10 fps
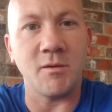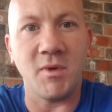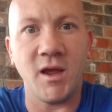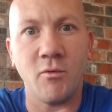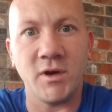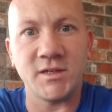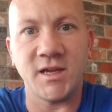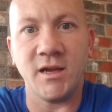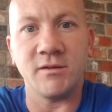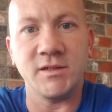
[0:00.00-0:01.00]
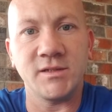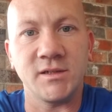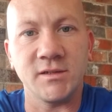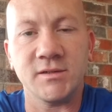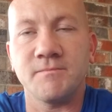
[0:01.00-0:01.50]
man, what a town this
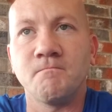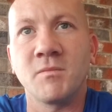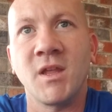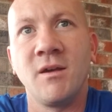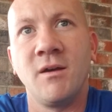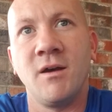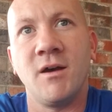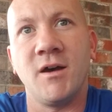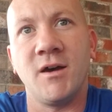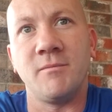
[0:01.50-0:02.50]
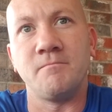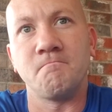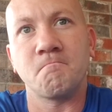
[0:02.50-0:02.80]
is. I